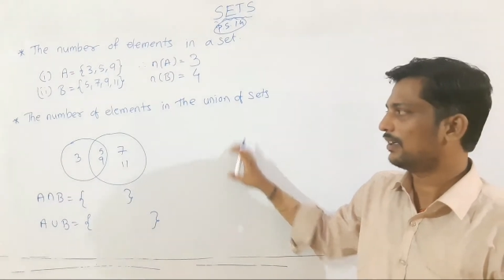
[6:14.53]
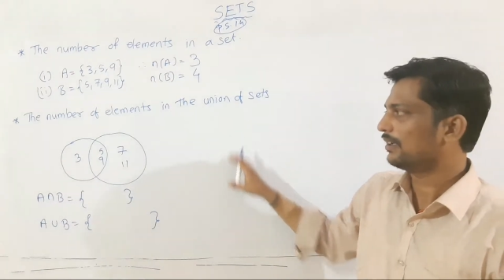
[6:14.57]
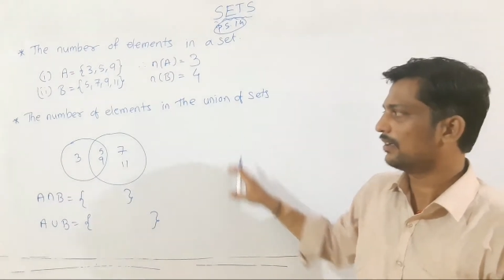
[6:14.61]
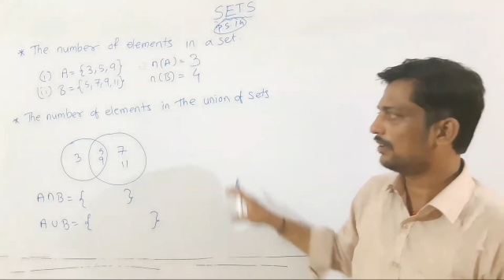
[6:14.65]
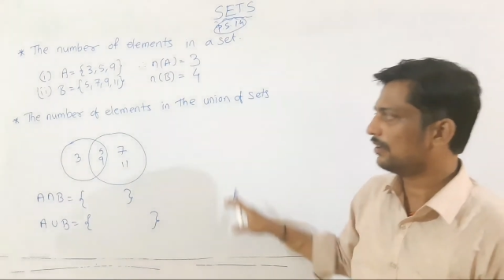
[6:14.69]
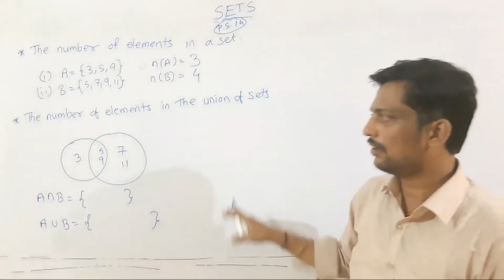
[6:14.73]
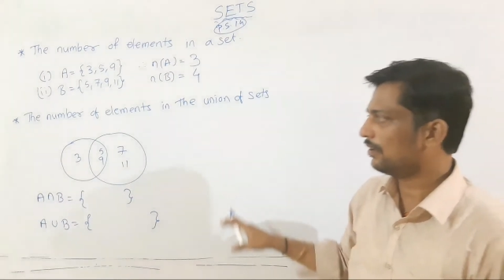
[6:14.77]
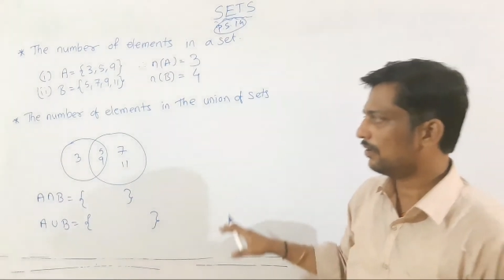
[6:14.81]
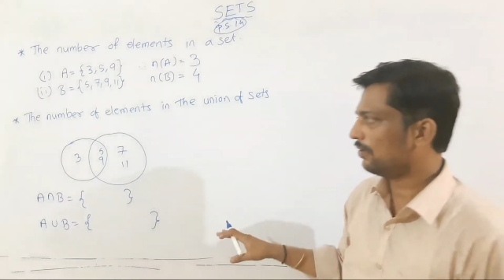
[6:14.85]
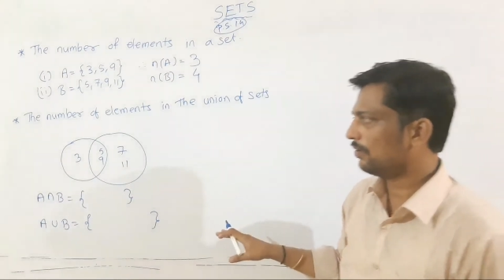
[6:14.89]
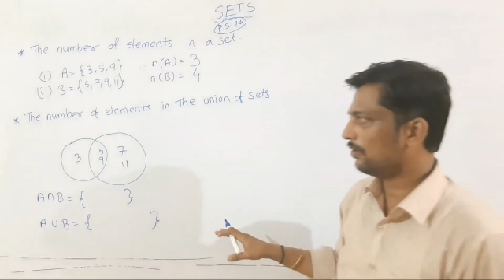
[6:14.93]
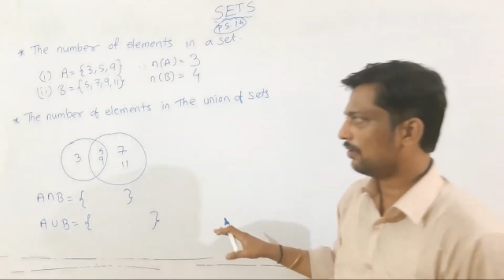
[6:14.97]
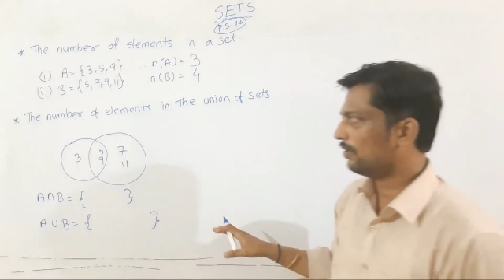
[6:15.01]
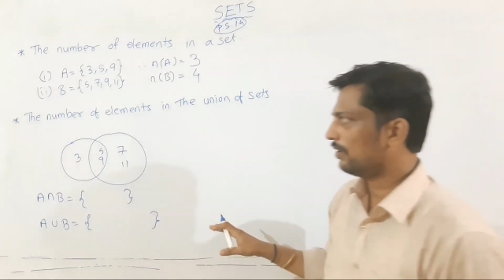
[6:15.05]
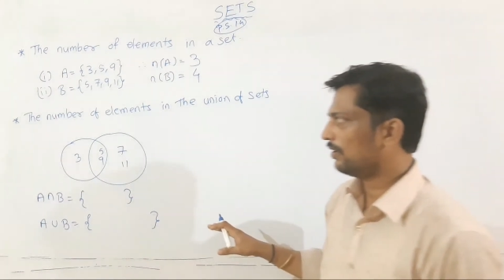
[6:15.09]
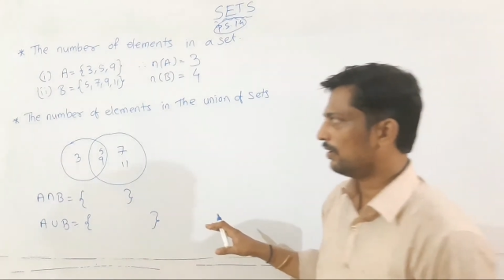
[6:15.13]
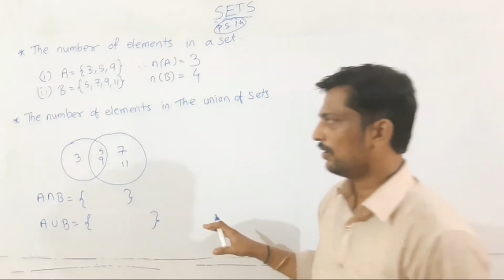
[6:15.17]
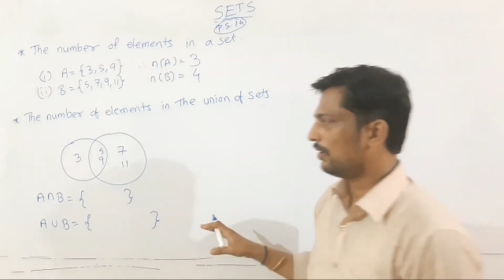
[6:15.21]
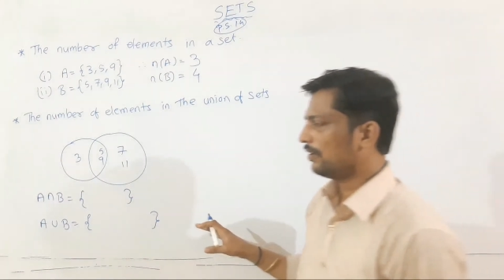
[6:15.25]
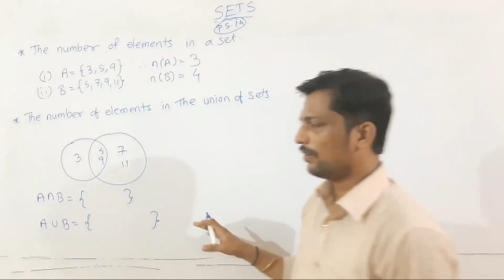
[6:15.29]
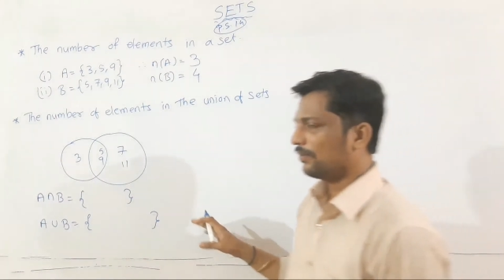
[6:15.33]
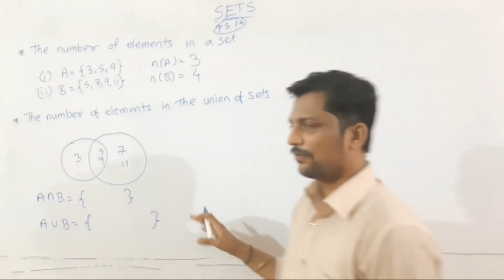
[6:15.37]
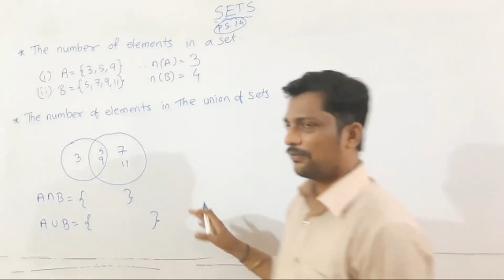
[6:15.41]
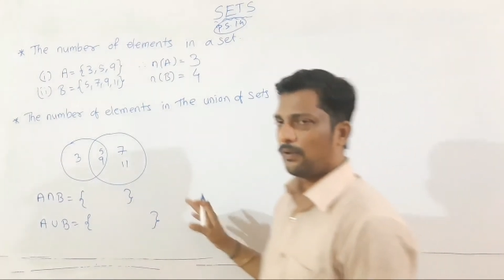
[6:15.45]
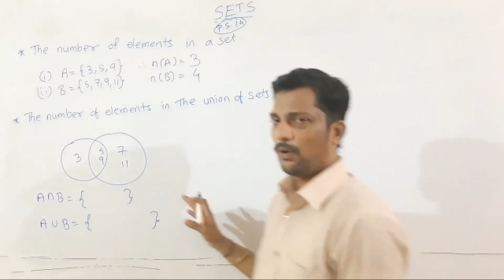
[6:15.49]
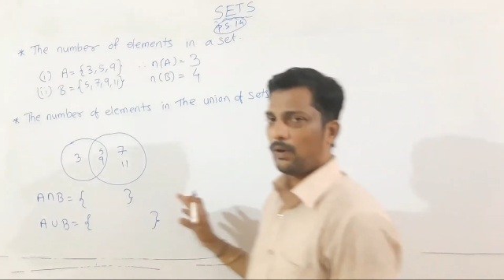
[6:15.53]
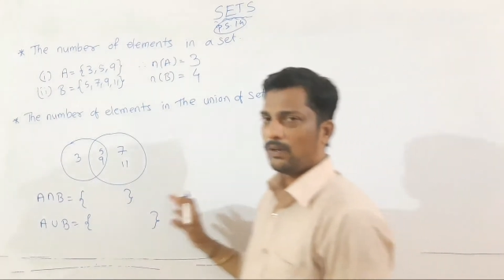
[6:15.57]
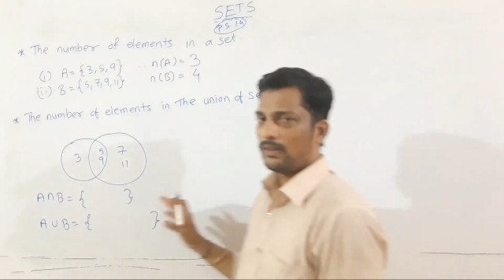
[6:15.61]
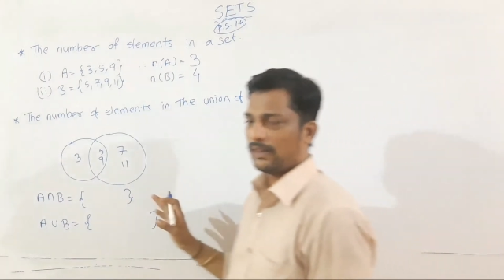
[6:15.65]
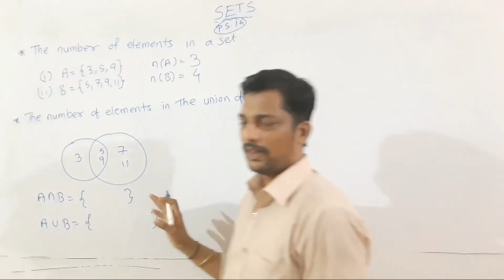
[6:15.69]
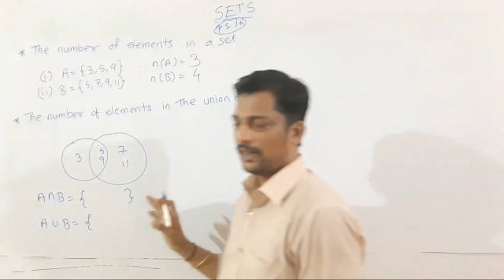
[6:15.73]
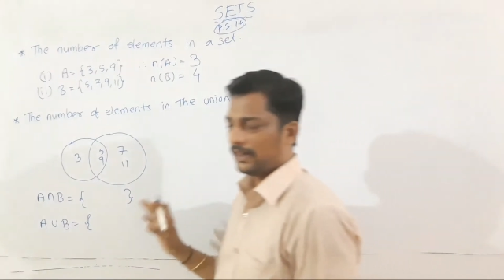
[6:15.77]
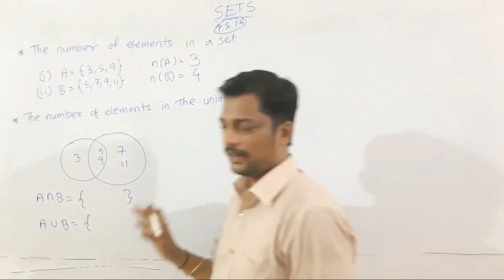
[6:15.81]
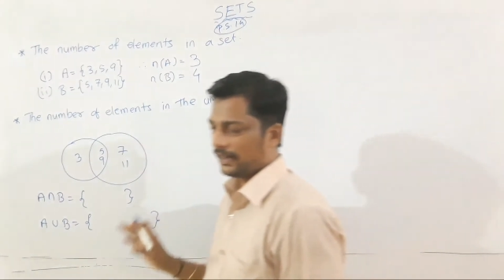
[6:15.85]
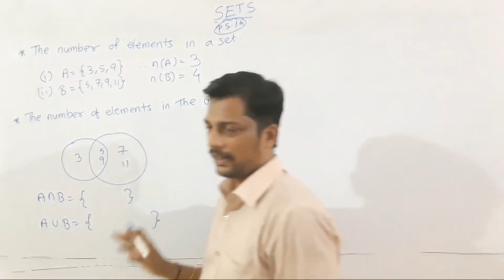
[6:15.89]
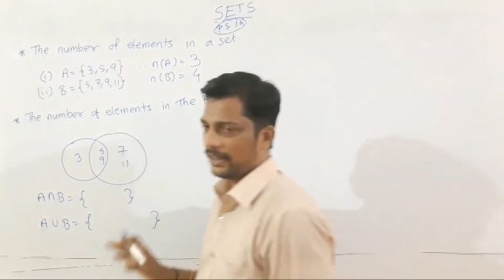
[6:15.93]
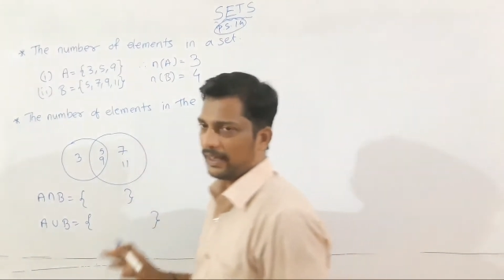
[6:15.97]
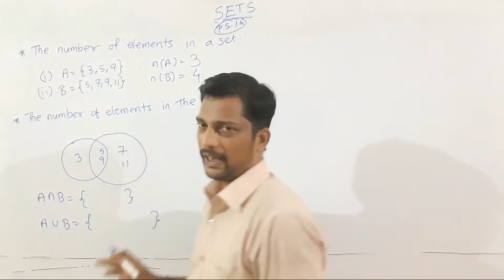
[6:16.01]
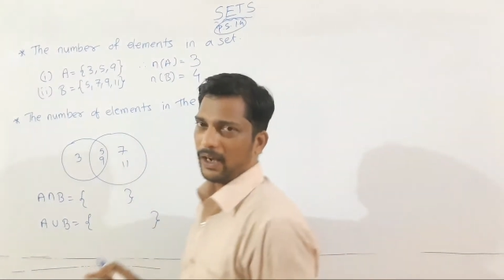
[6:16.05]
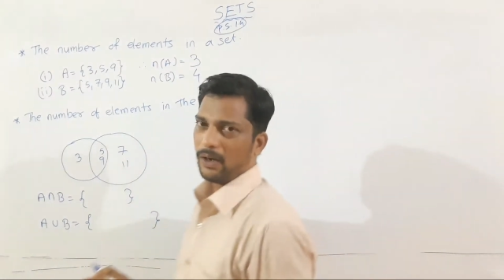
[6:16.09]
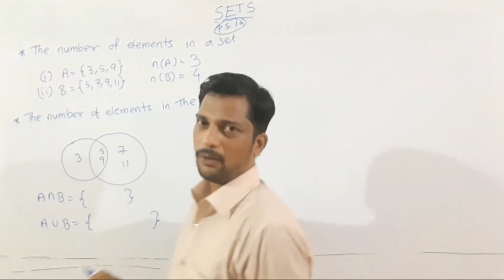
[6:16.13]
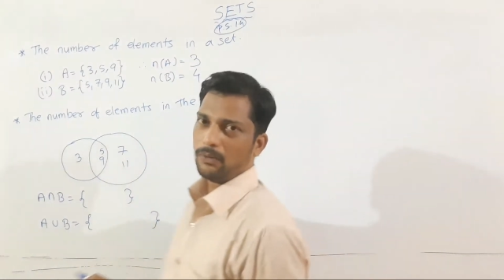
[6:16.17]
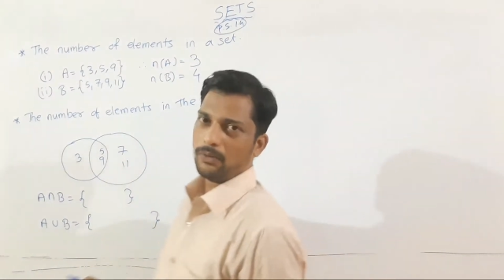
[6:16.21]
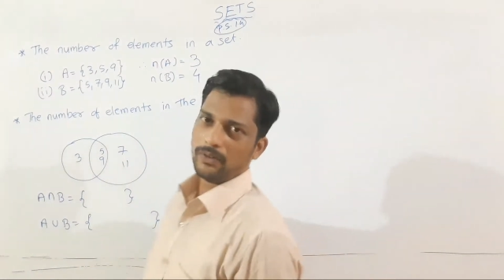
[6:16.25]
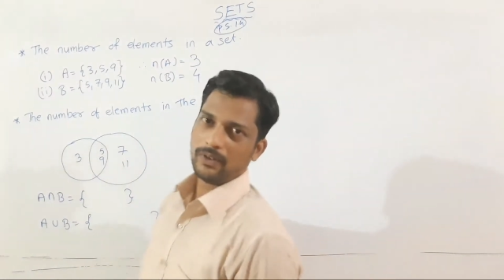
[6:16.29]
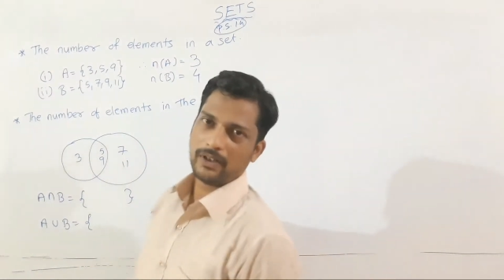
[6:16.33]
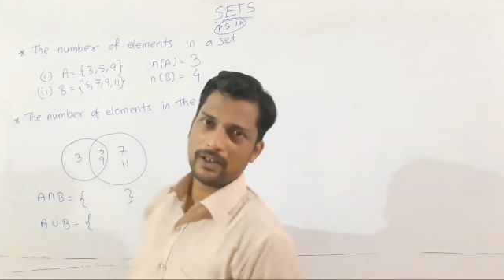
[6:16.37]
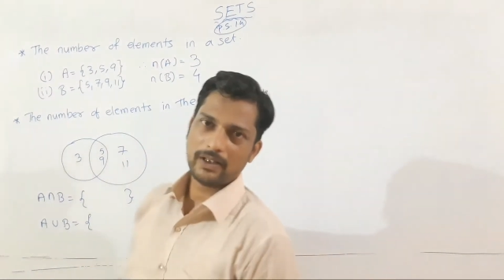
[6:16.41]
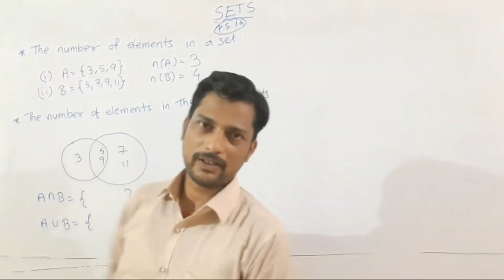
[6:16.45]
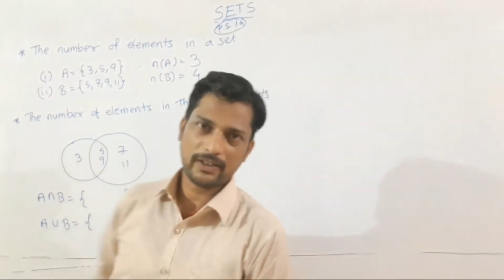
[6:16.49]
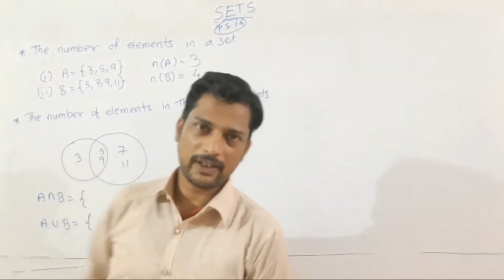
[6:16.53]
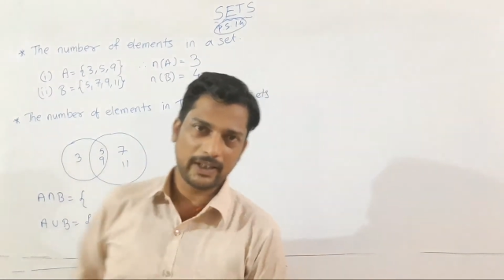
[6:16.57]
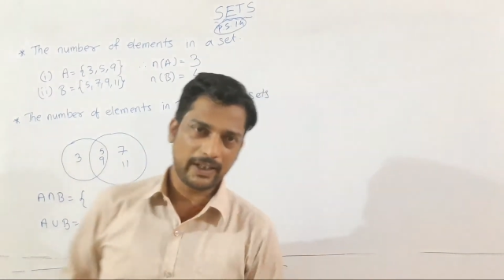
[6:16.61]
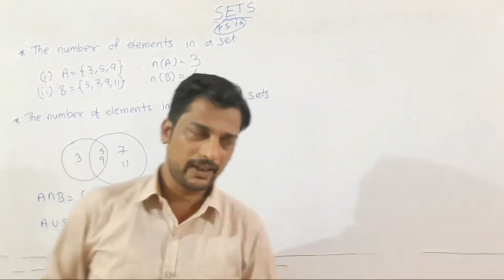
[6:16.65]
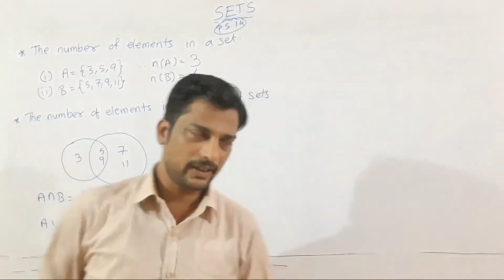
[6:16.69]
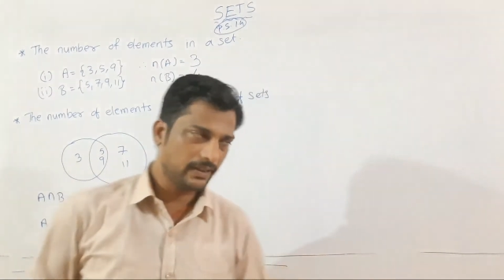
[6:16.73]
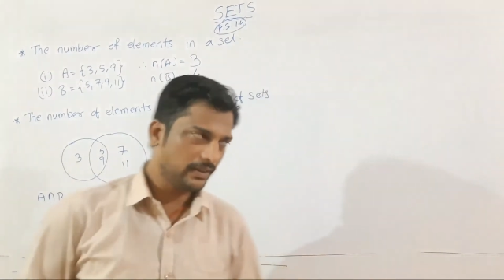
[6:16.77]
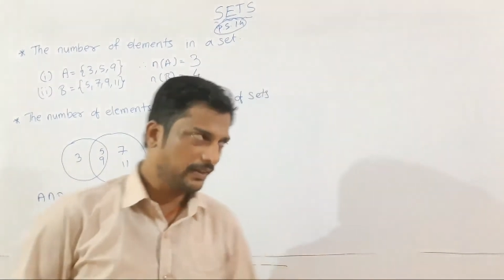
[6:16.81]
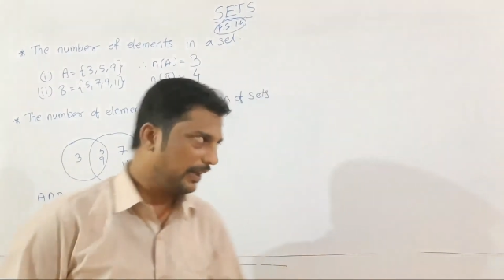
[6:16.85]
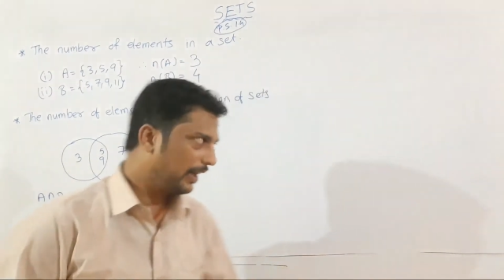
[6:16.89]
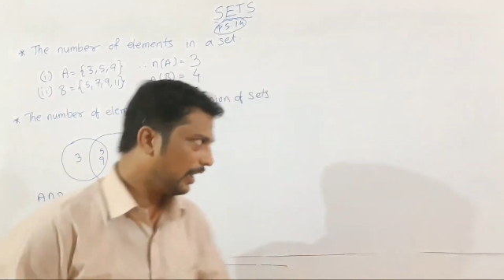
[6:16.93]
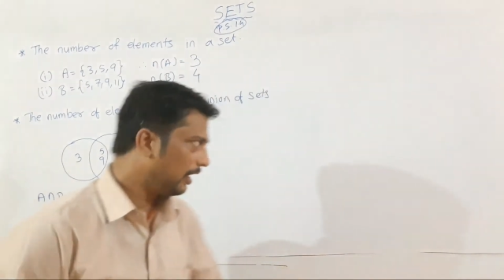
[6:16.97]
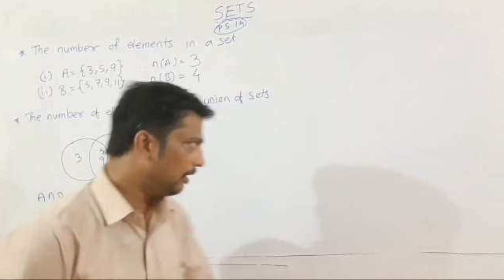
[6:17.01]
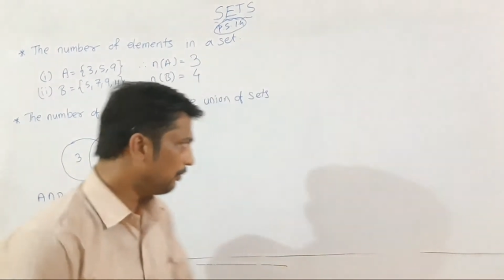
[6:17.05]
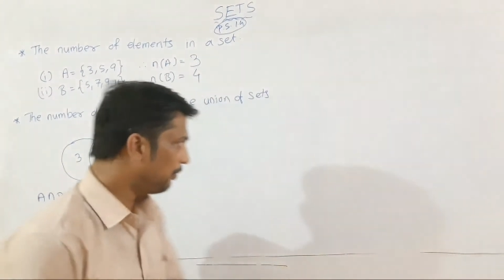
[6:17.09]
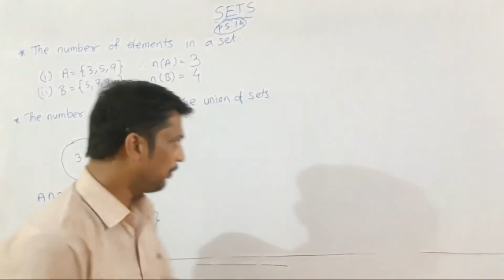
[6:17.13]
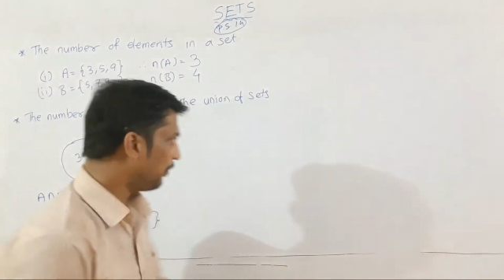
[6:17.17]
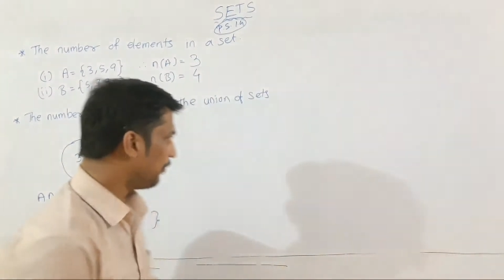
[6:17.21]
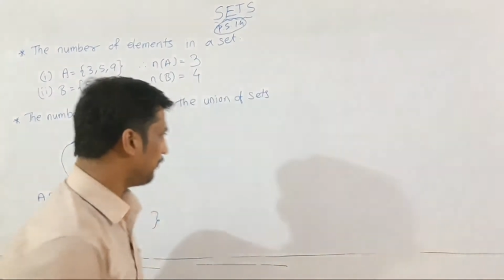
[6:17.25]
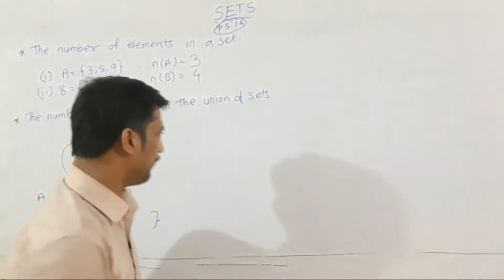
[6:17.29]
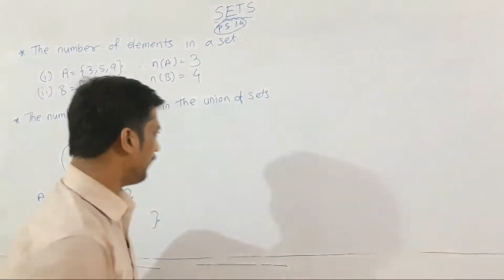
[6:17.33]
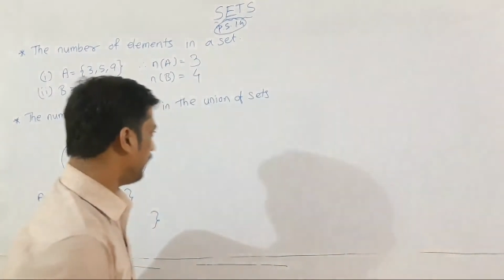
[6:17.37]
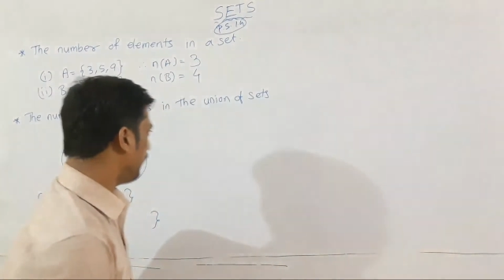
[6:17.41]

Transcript: Now for that I have taken the help of